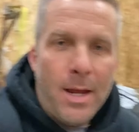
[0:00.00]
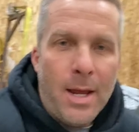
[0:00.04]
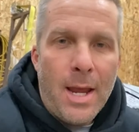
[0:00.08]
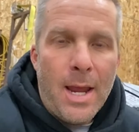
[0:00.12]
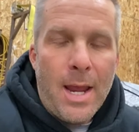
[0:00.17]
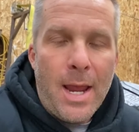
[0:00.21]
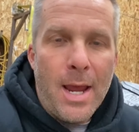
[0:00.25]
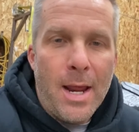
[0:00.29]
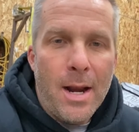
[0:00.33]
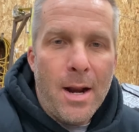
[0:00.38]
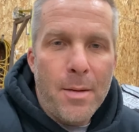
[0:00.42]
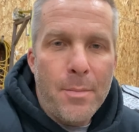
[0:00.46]

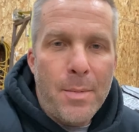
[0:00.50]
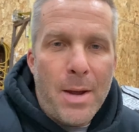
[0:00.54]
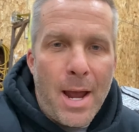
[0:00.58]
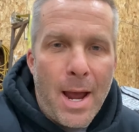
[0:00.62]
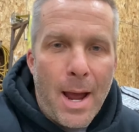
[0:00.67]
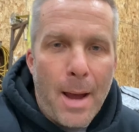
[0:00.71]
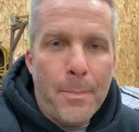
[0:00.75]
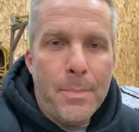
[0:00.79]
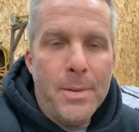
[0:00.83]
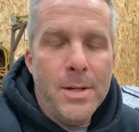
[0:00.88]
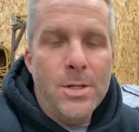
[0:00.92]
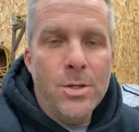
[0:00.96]
and I'm
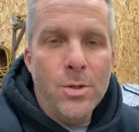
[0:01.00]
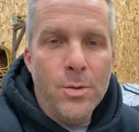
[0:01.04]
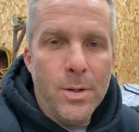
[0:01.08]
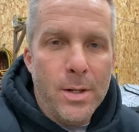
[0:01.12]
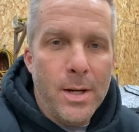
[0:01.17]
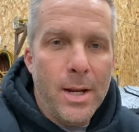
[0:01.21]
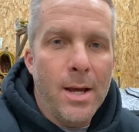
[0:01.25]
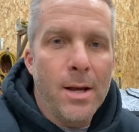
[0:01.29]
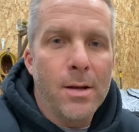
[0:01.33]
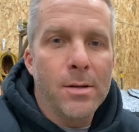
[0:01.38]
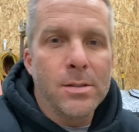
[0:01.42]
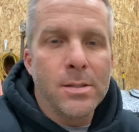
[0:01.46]
happy to
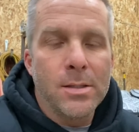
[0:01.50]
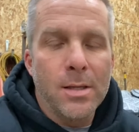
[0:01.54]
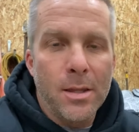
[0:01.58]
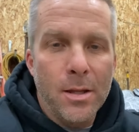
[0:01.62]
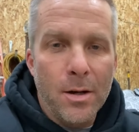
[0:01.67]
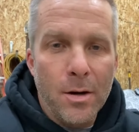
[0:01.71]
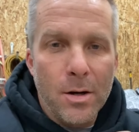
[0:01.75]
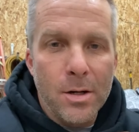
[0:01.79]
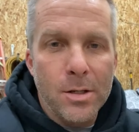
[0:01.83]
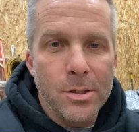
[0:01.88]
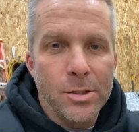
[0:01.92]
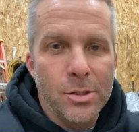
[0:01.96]
announce that
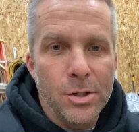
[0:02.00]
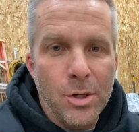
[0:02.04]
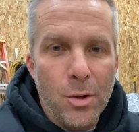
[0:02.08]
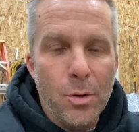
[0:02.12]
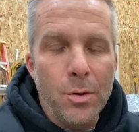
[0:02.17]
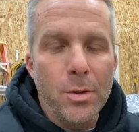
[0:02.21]
there is no